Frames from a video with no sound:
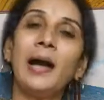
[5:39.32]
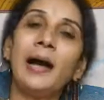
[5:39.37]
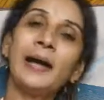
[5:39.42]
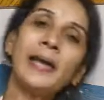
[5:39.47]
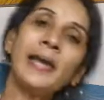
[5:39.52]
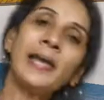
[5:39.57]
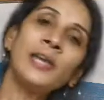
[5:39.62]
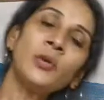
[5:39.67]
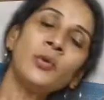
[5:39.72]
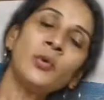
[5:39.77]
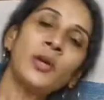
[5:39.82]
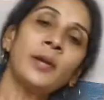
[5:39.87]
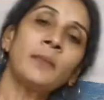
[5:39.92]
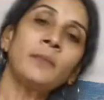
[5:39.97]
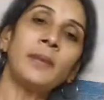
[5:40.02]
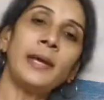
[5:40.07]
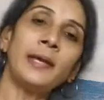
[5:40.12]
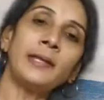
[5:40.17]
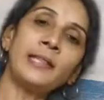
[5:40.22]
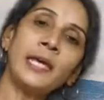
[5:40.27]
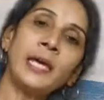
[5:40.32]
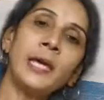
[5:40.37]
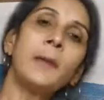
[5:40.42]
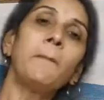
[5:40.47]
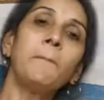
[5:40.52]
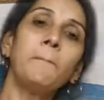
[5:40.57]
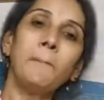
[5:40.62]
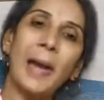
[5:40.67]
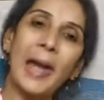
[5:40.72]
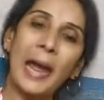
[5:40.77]
Again, you can make
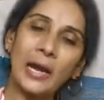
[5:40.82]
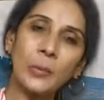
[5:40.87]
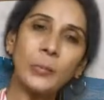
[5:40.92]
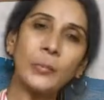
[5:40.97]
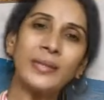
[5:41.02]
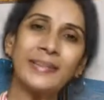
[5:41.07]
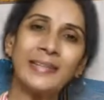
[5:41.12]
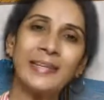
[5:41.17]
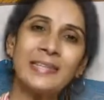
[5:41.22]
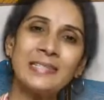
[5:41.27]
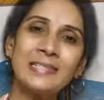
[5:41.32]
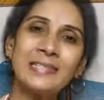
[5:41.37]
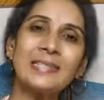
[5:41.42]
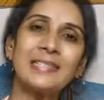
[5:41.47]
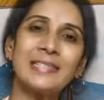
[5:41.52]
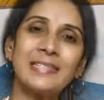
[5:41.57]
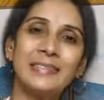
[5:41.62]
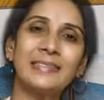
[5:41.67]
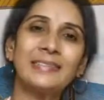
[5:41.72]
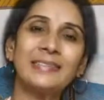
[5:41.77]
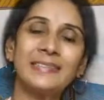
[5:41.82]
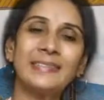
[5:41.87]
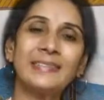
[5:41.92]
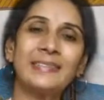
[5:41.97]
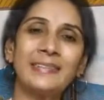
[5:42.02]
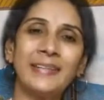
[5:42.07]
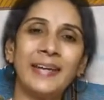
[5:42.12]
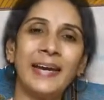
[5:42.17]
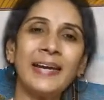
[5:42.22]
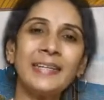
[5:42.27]
the pack with this,
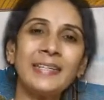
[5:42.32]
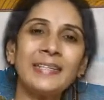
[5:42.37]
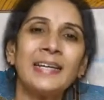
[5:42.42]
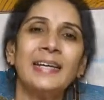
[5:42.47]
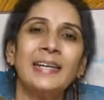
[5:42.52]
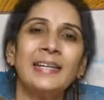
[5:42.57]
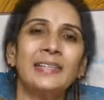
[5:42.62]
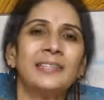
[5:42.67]
right?